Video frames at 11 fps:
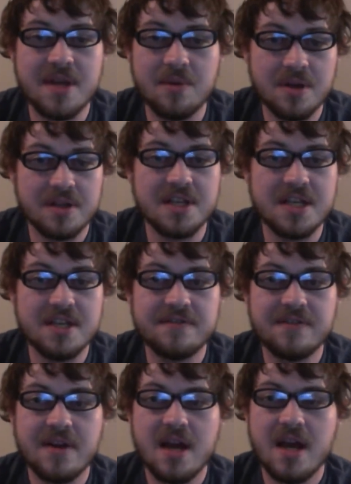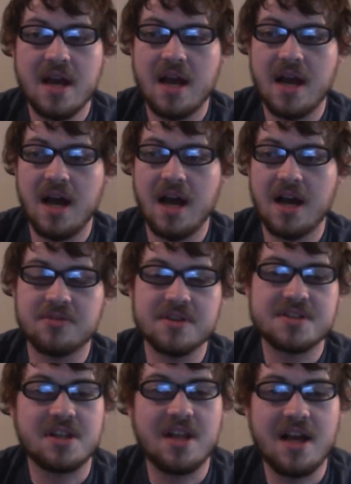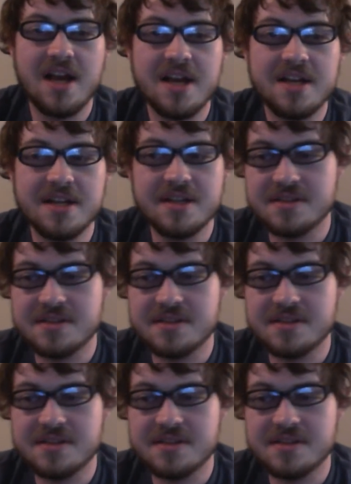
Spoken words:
They want to leave. Chris Klein is